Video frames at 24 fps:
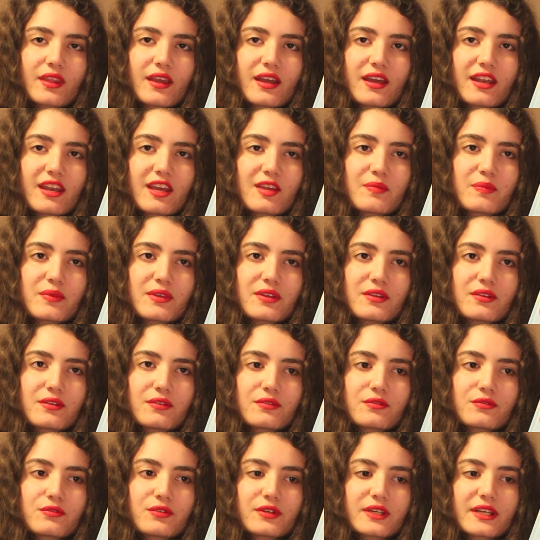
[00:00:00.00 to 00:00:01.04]
and I'd
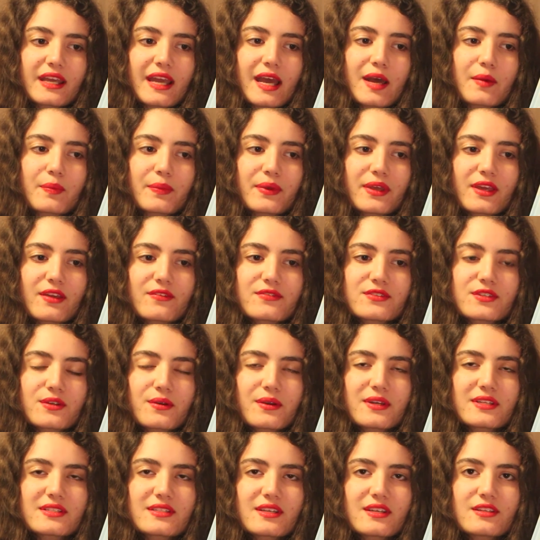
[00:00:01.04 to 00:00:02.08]
be really happy if
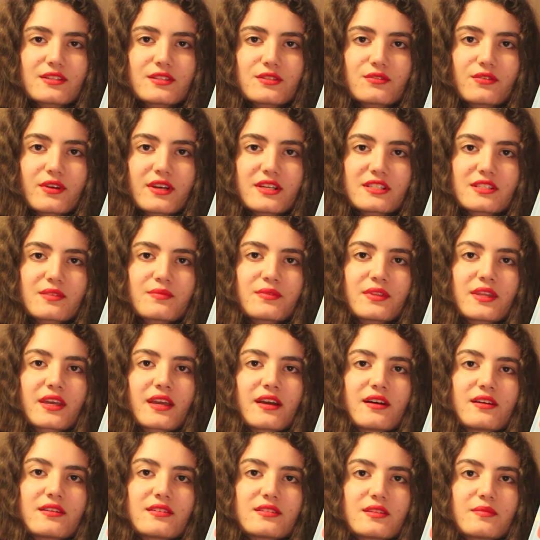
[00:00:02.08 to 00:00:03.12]
Zoe decided to write something
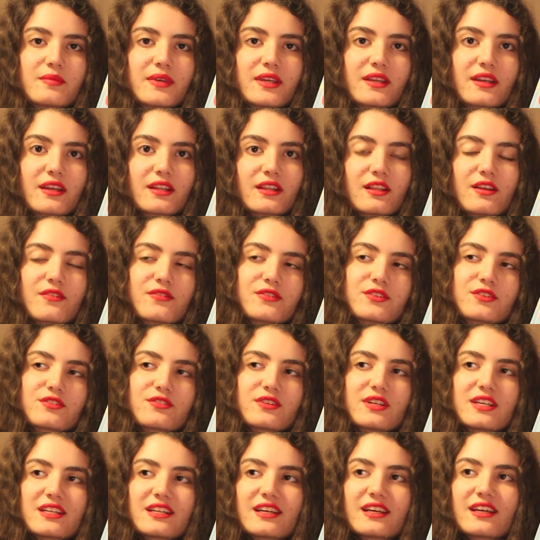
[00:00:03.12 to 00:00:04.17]
else. I mean I'd love to
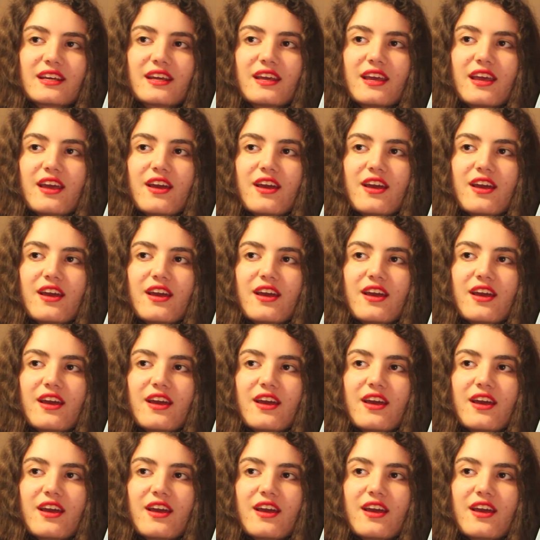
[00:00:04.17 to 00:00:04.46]
read it.